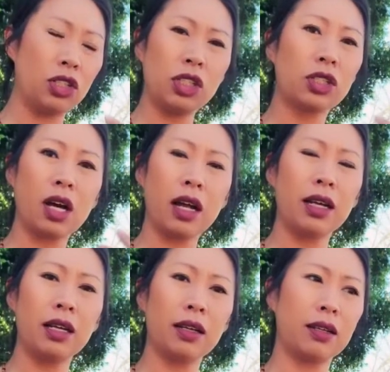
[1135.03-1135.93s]
just
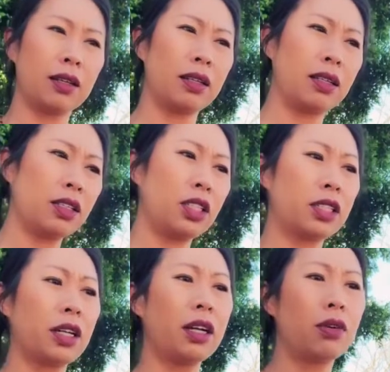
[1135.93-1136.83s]

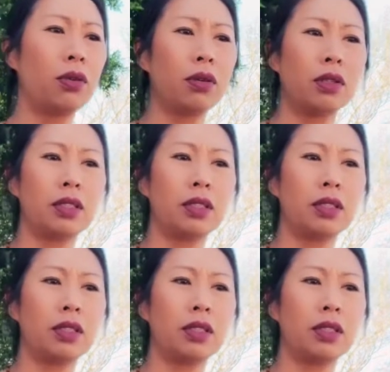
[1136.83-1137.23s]
gotta